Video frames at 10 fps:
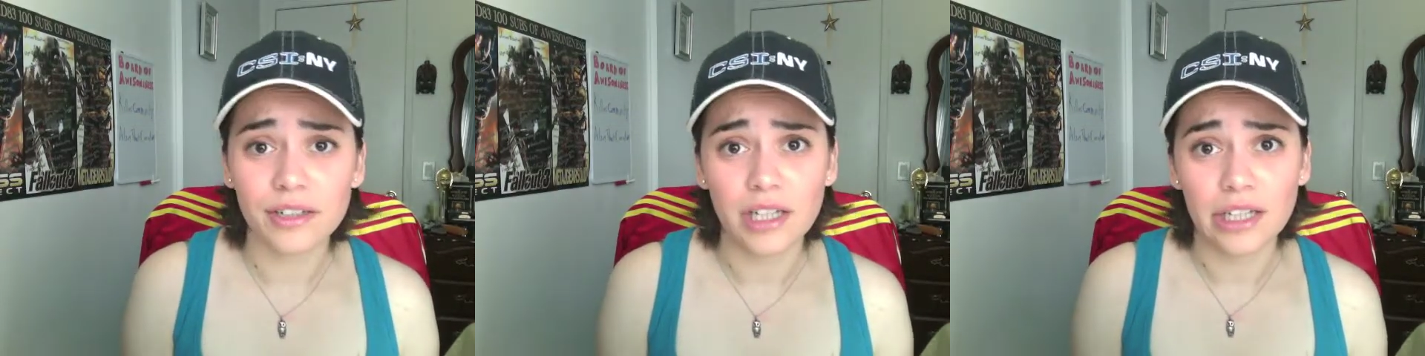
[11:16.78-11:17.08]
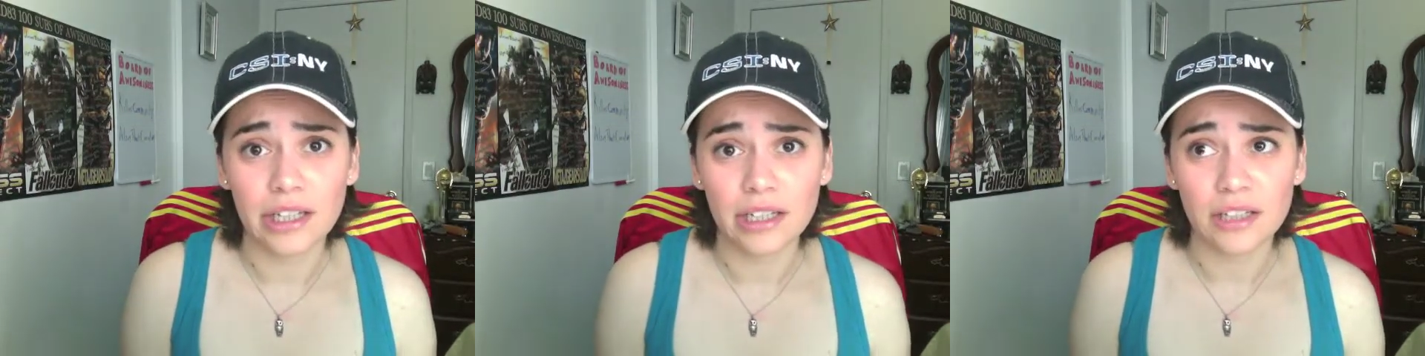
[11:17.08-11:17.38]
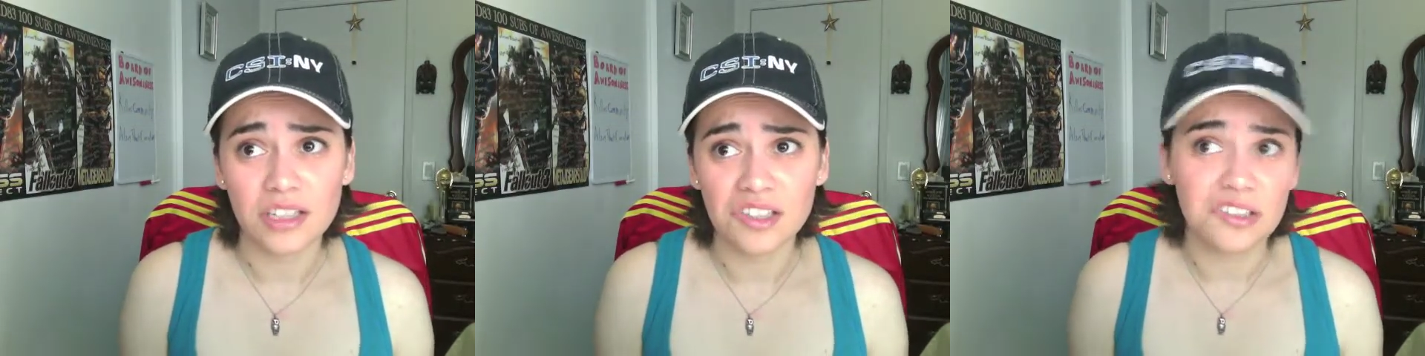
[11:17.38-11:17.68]
like
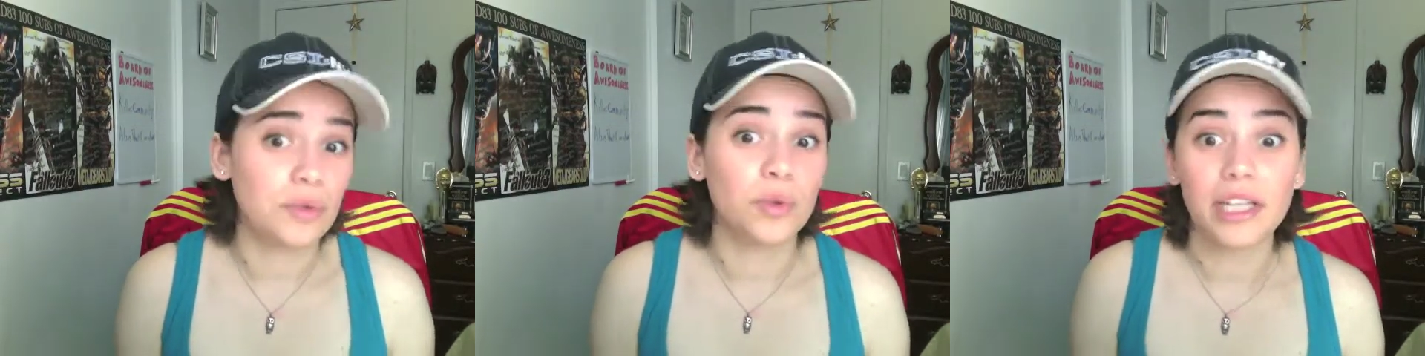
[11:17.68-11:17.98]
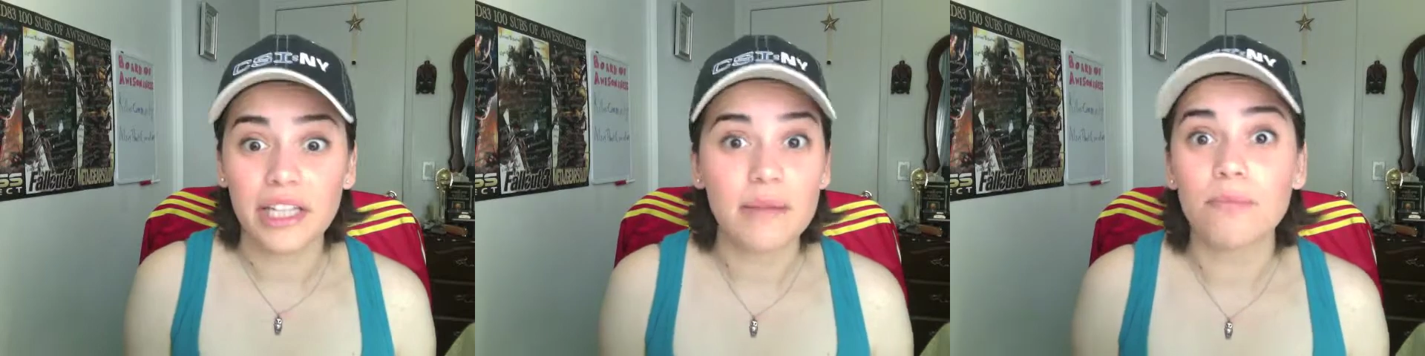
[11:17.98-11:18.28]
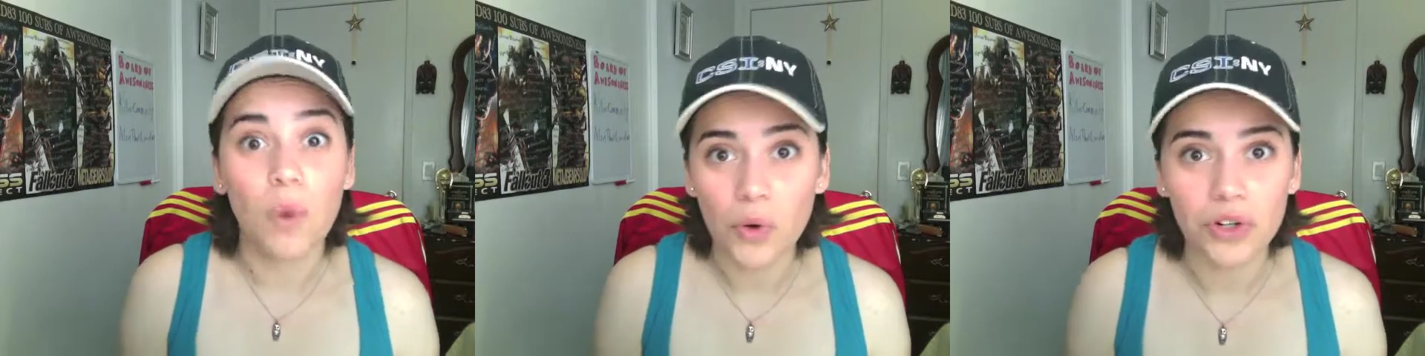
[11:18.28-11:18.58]
these really
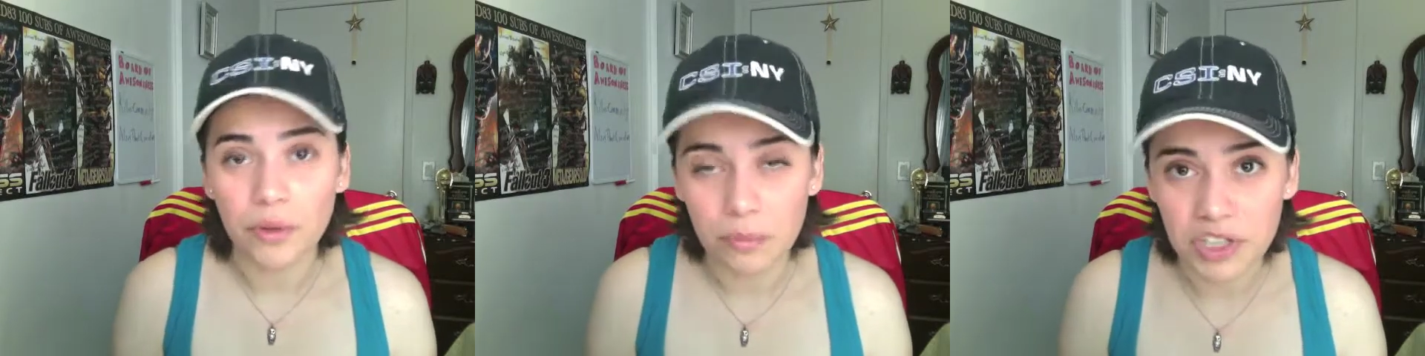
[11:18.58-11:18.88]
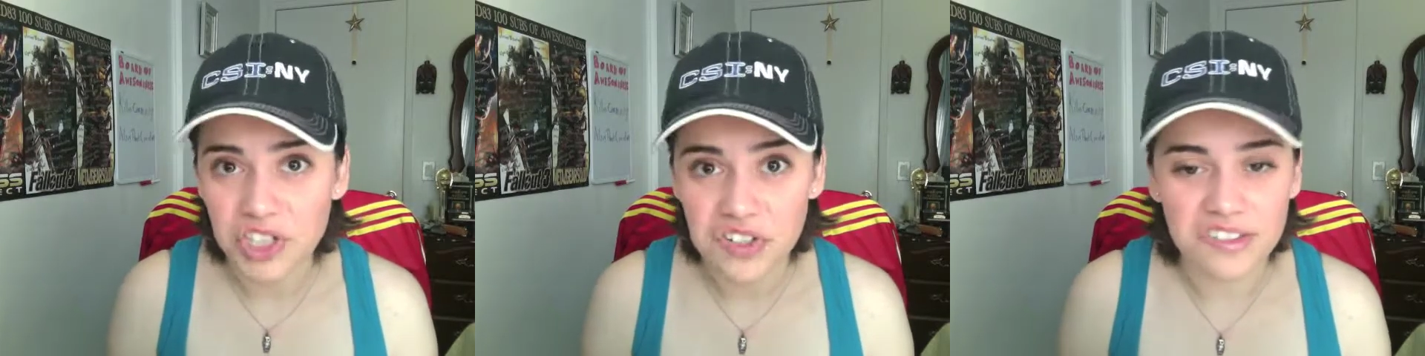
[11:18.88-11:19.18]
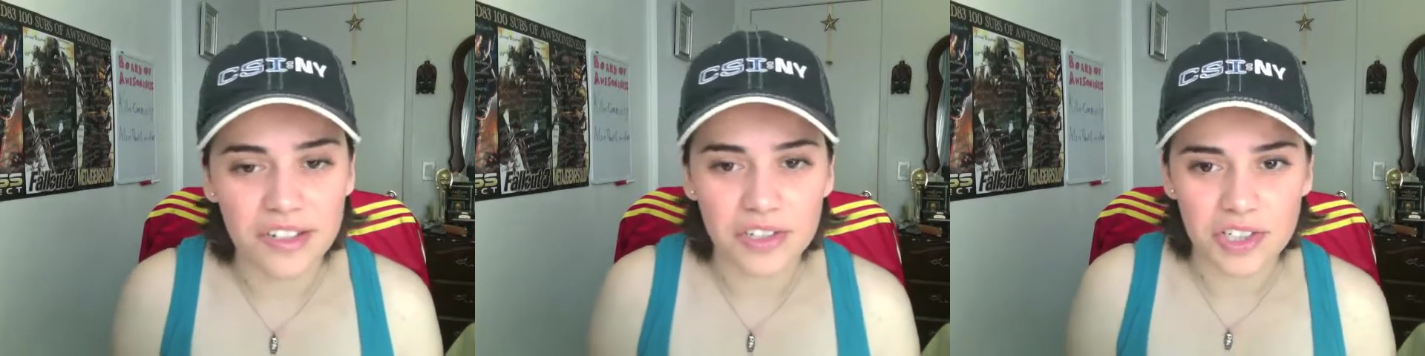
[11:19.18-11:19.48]
important
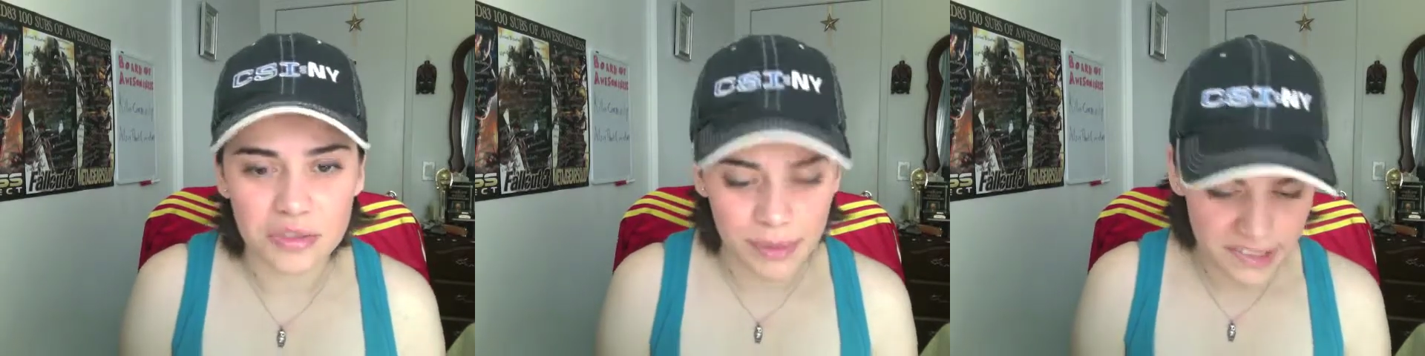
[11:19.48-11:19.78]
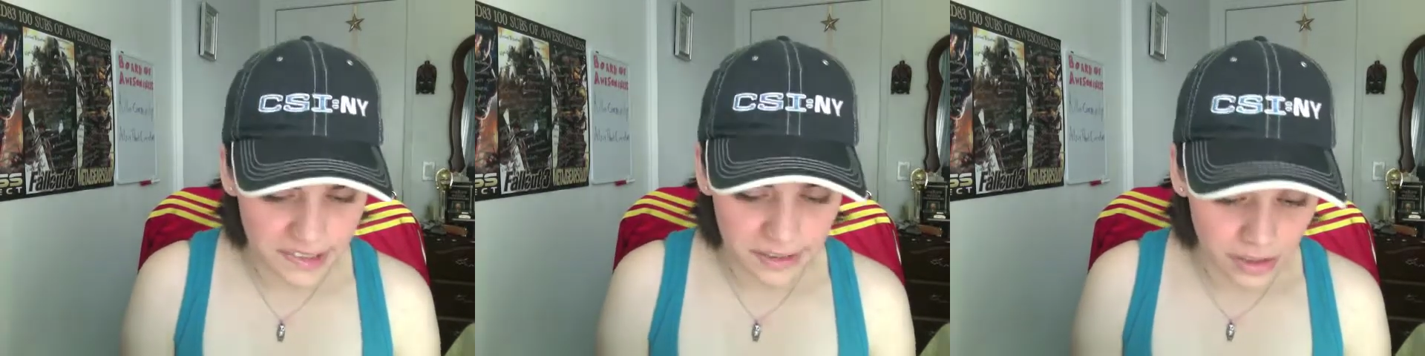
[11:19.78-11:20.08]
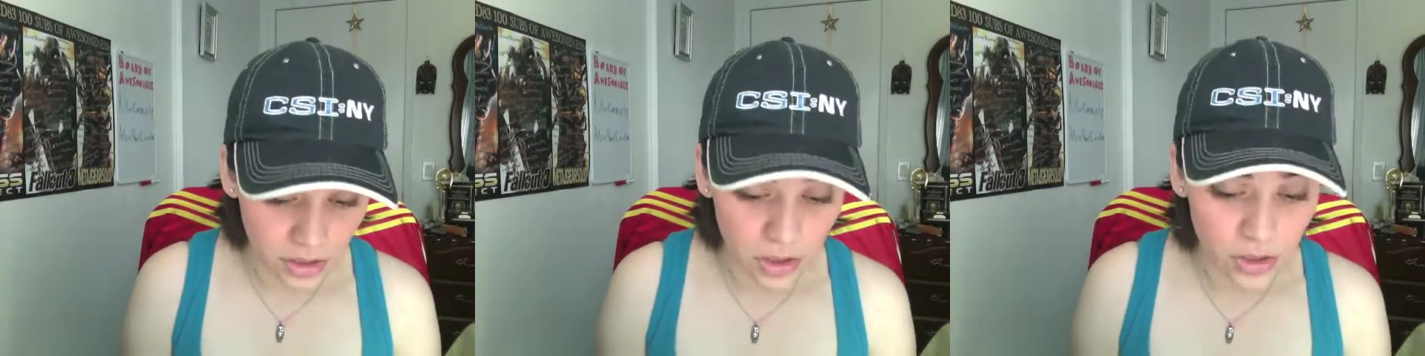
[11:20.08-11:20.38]
missions. They're just
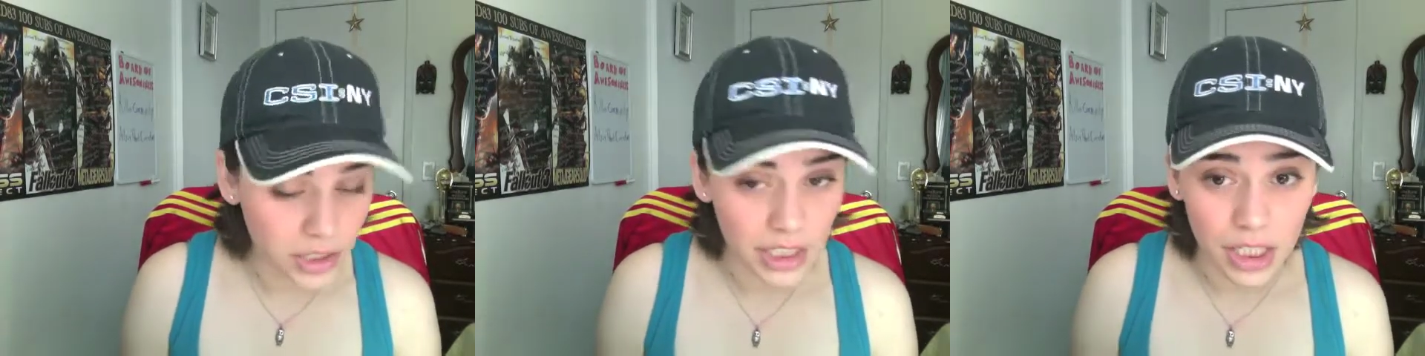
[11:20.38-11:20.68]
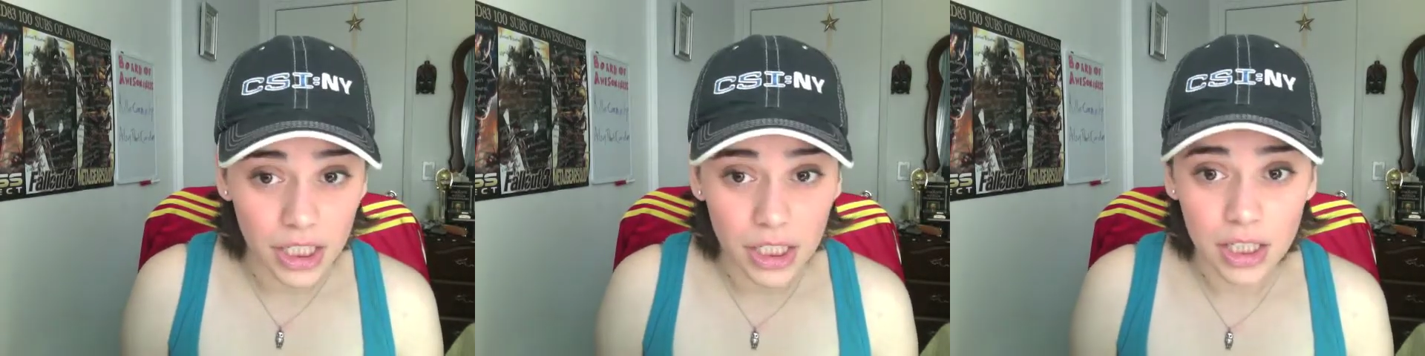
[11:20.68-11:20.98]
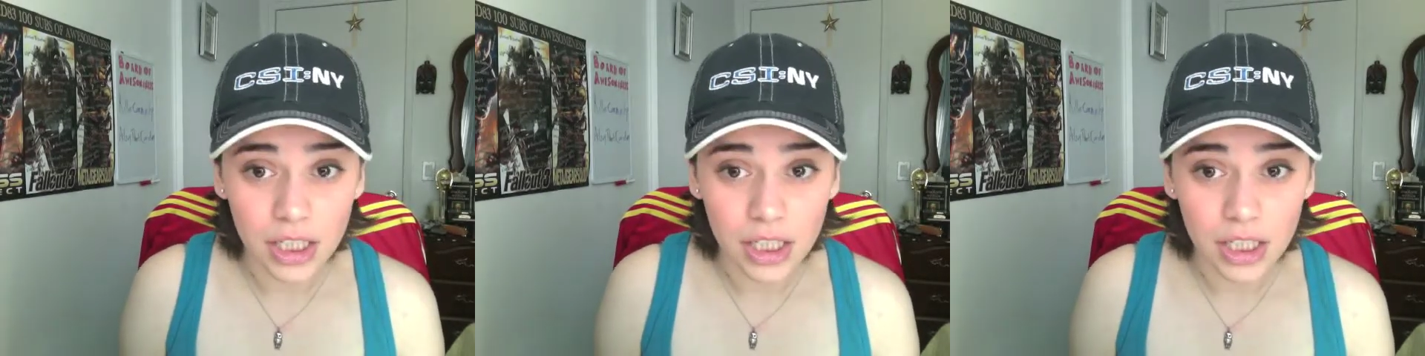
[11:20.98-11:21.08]
basically looking.